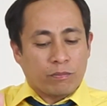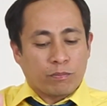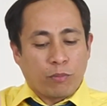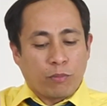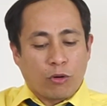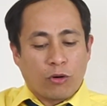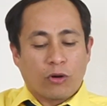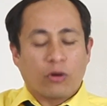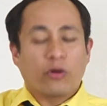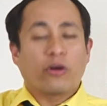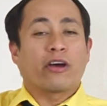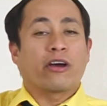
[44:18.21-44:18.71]

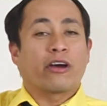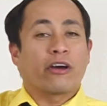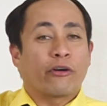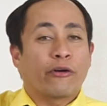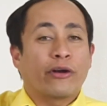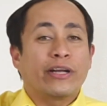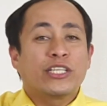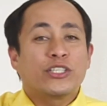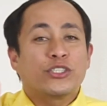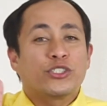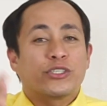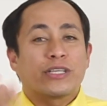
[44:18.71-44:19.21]
for
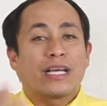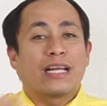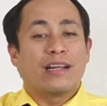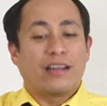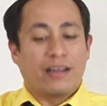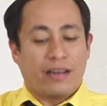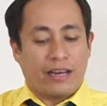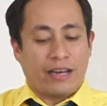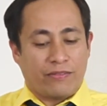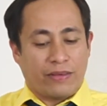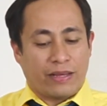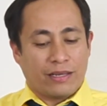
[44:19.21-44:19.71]

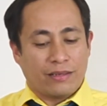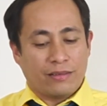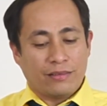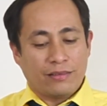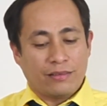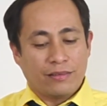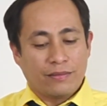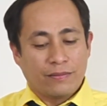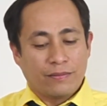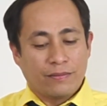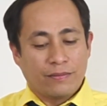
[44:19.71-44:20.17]
Christian living,